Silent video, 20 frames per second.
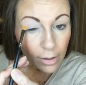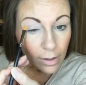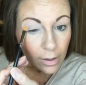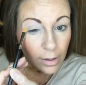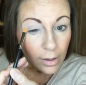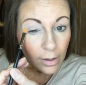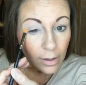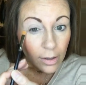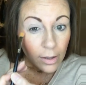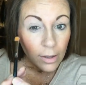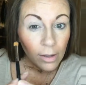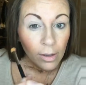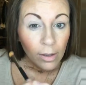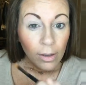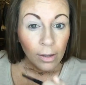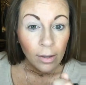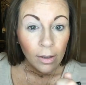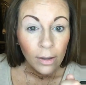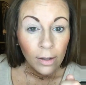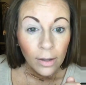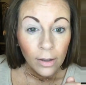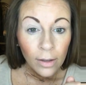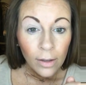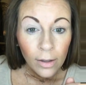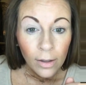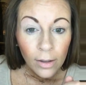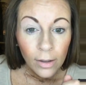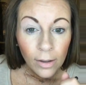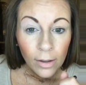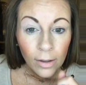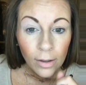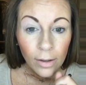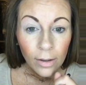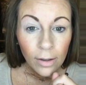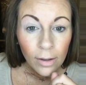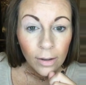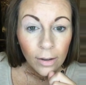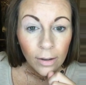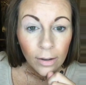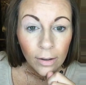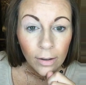Nobody speaks.